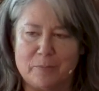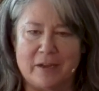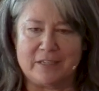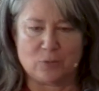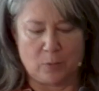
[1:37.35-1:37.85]

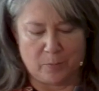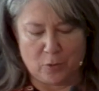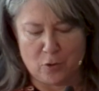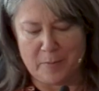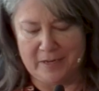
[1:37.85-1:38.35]
my swim
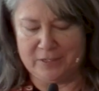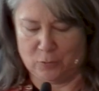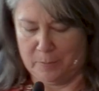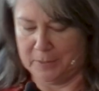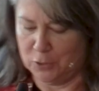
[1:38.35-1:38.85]
robe and
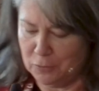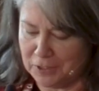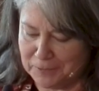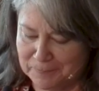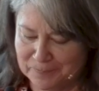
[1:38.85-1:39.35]
swimsuit.